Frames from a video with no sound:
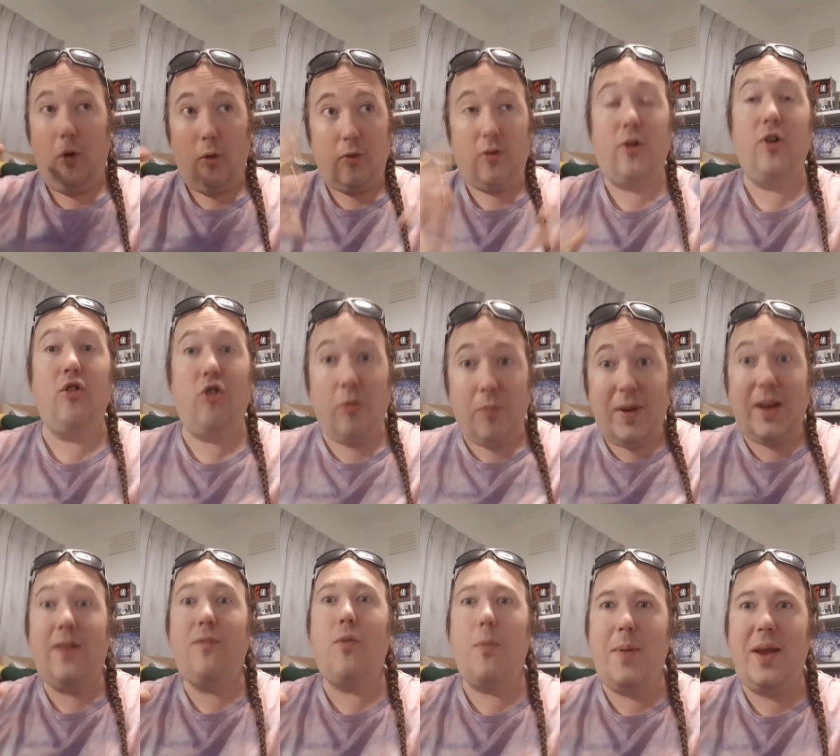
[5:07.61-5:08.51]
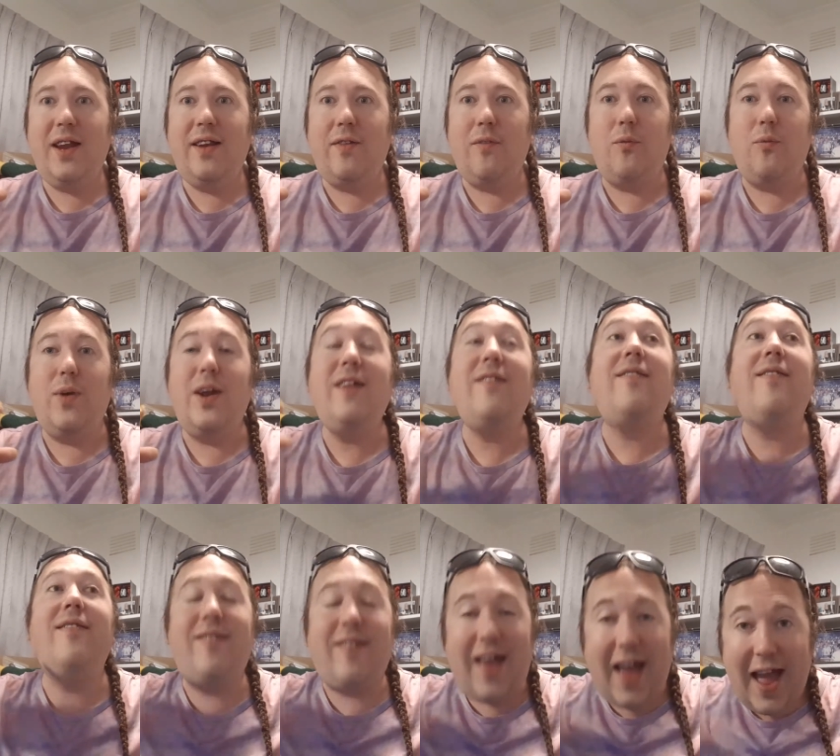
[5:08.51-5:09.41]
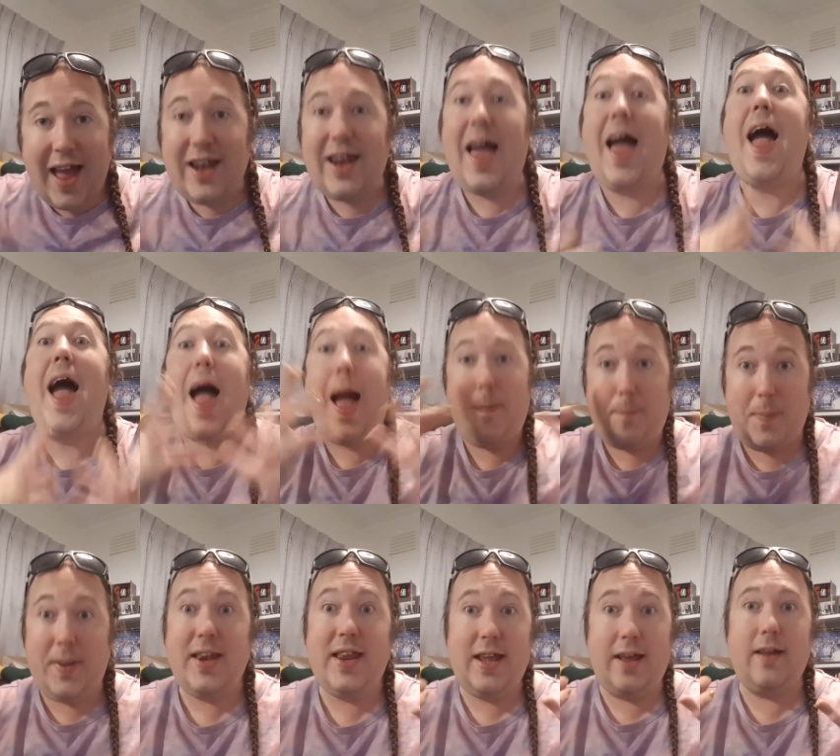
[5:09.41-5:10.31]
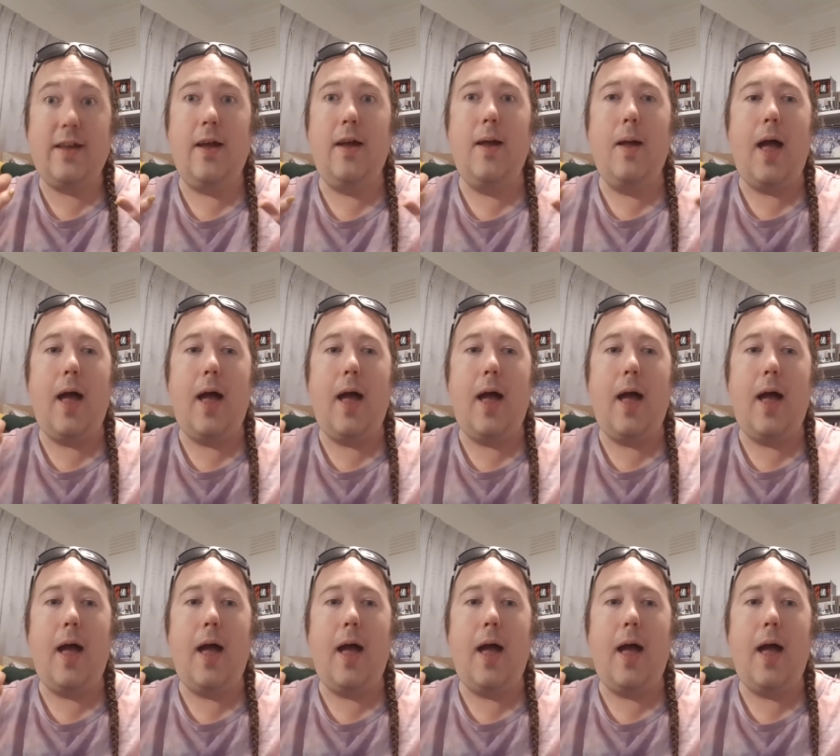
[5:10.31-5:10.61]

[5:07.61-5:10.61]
many different reasons, and happening